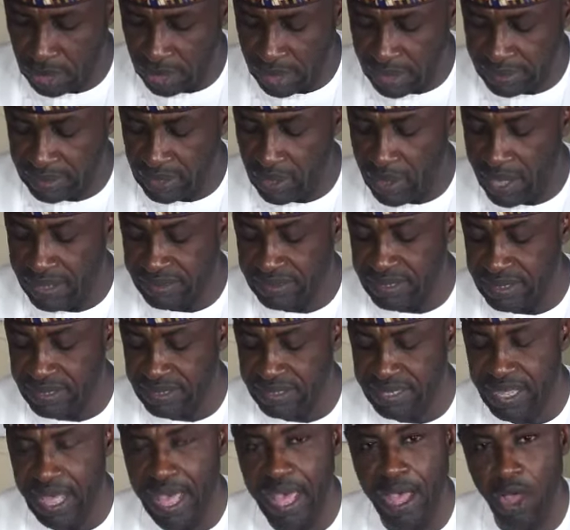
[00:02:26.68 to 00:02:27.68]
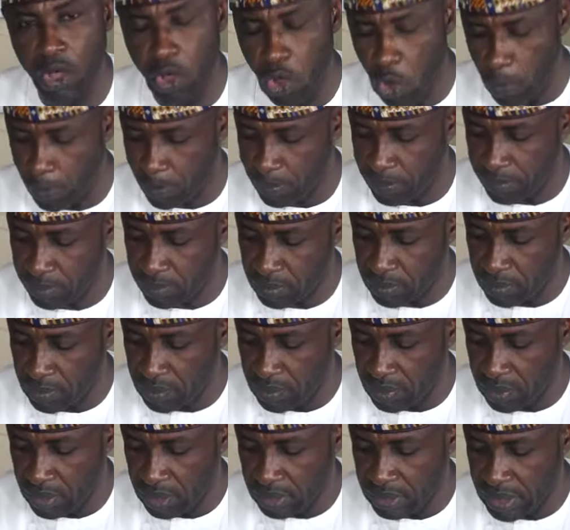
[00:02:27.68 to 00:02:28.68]
It is our sincere hope
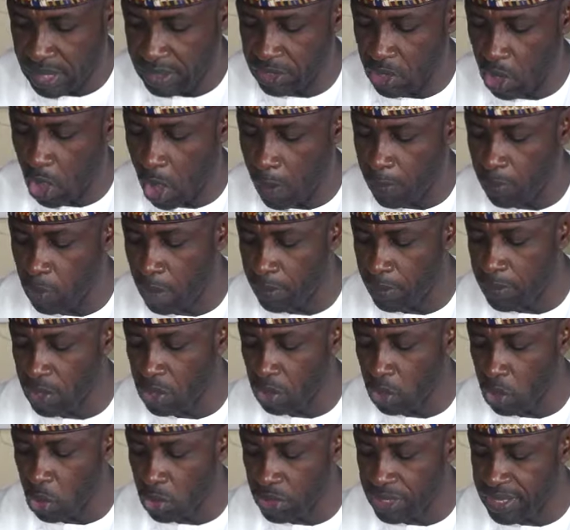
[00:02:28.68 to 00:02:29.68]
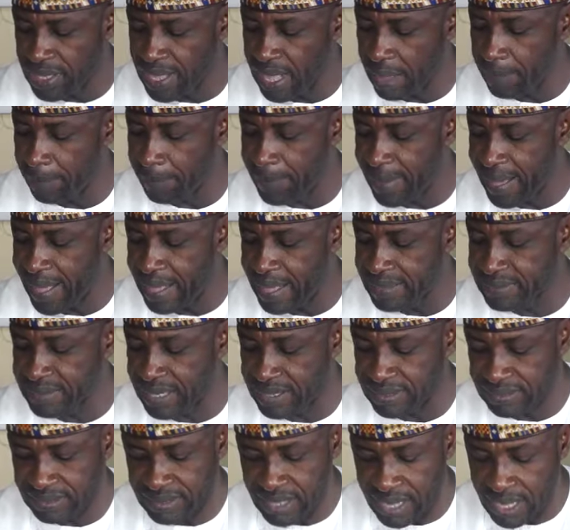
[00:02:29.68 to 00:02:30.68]
that the upcoming Kogi and
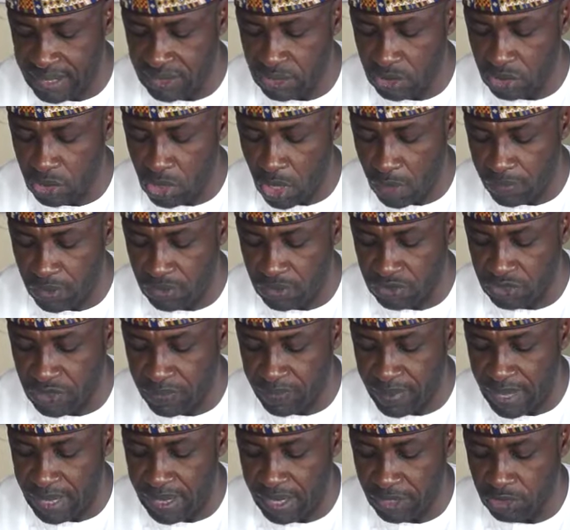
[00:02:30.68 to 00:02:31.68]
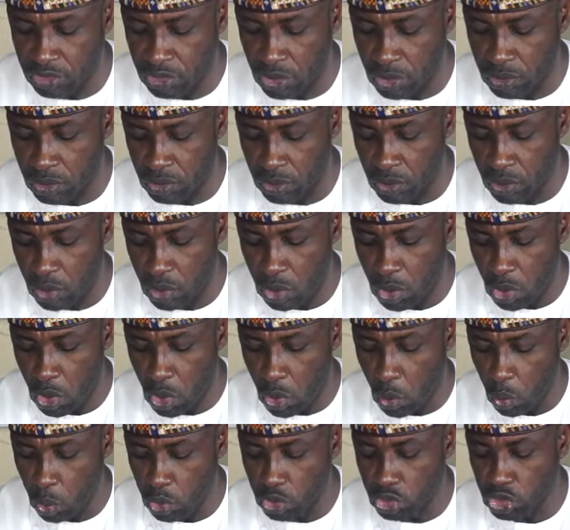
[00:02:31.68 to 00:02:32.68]
Bayelsa state governorship election
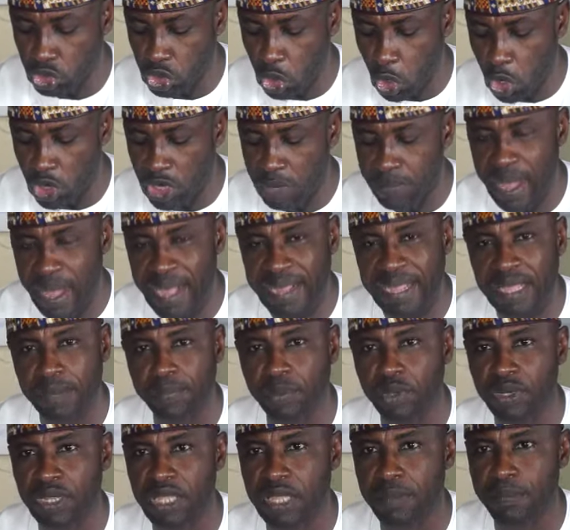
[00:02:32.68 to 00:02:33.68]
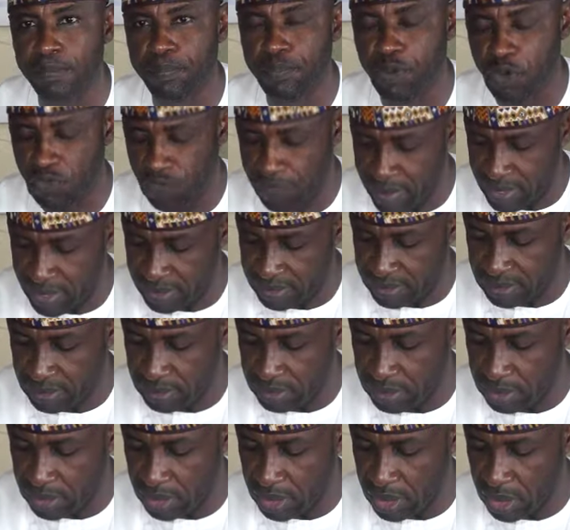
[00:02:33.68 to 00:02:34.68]
will show remarkable improvement
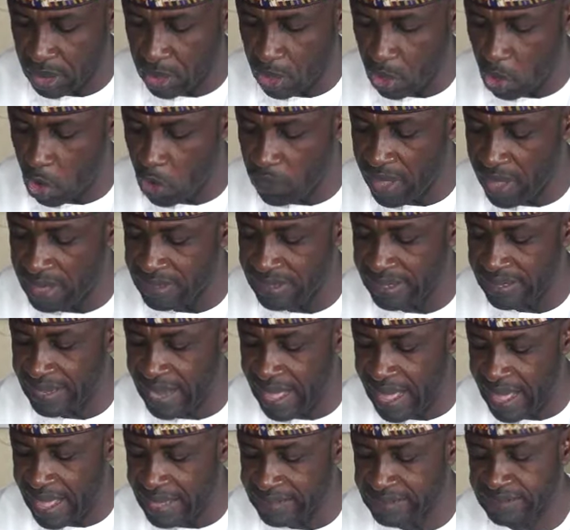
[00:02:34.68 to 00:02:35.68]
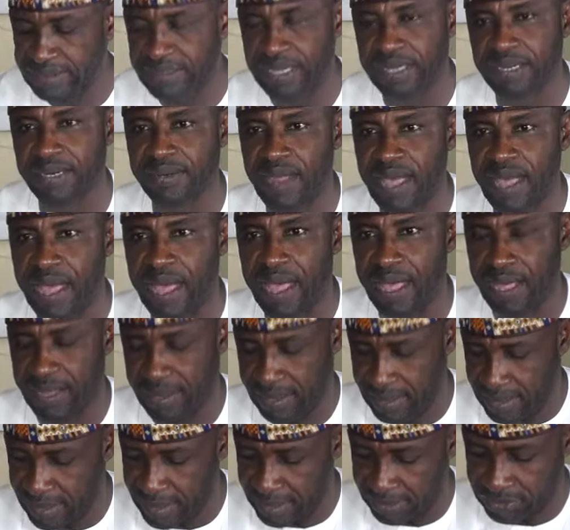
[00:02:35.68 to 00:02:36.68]
over the last
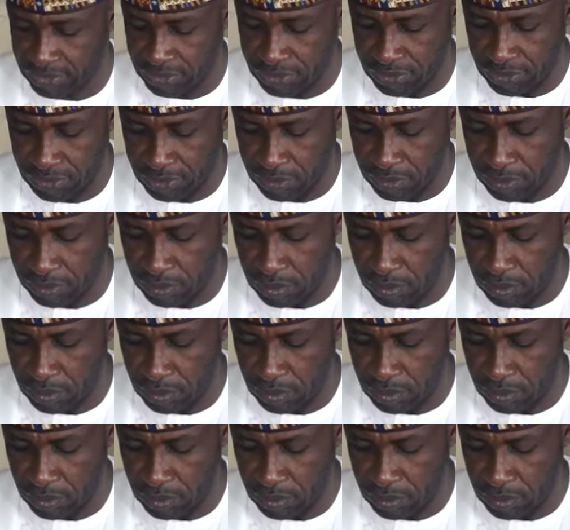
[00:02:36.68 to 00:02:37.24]
general elections.